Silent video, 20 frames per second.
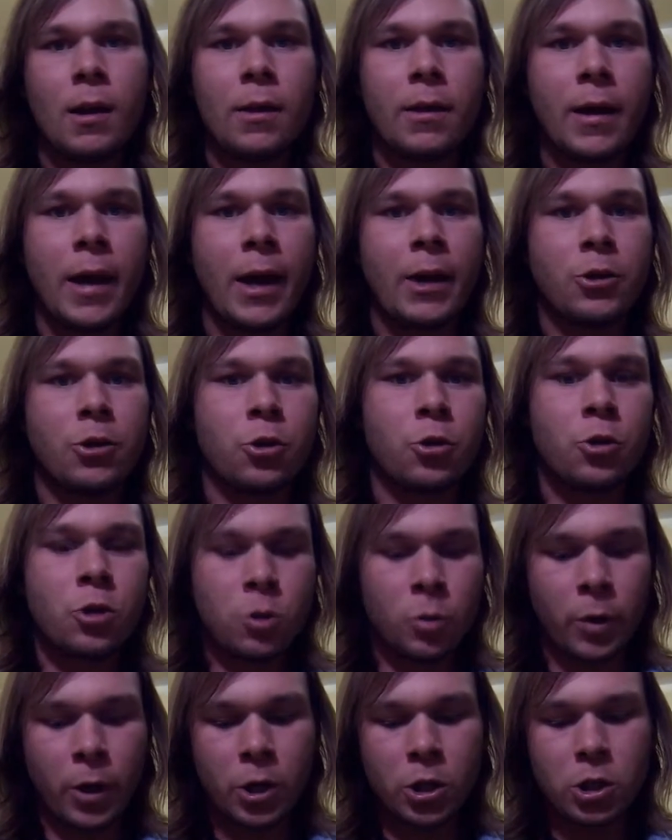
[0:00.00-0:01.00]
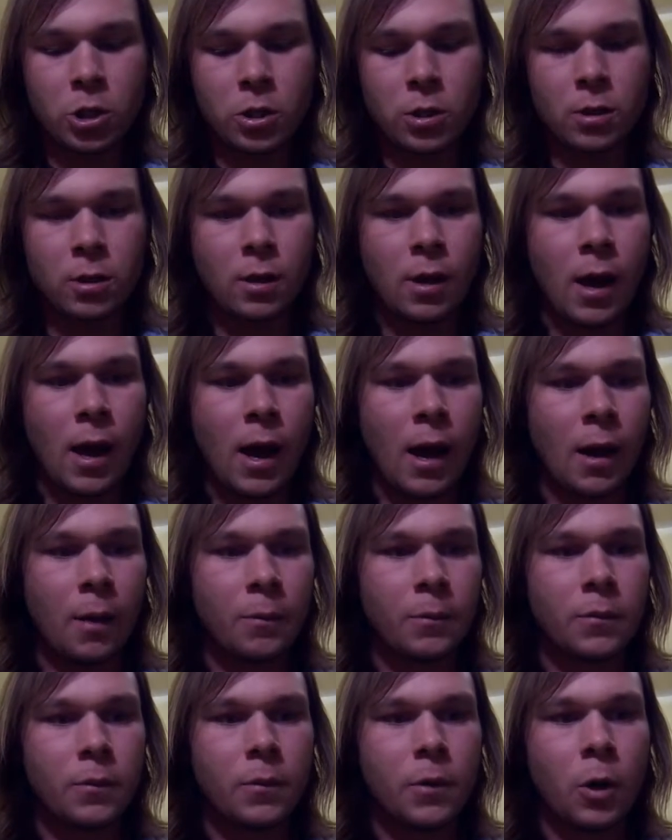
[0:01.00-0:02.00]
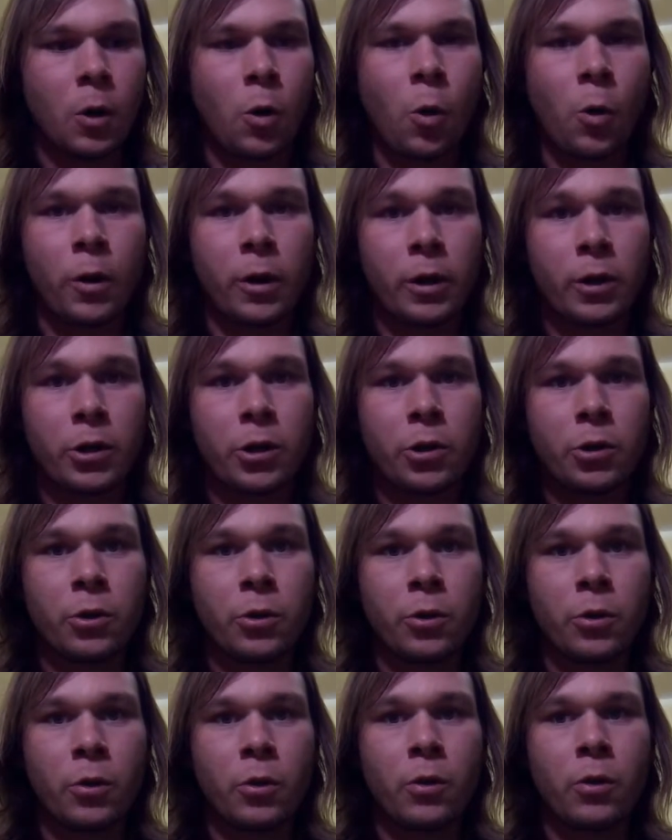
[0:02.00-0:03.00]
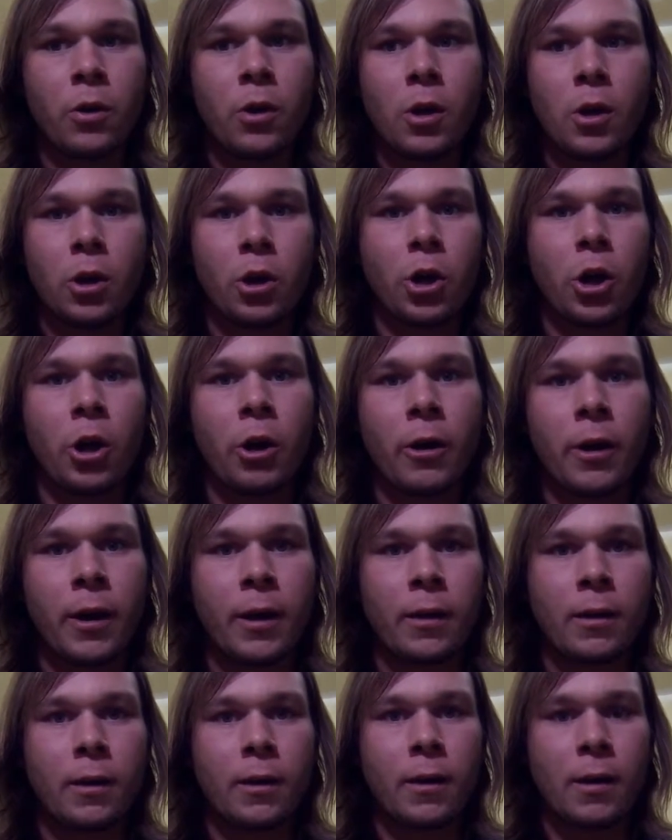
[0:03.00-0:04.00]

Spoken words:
that I do switch according to current,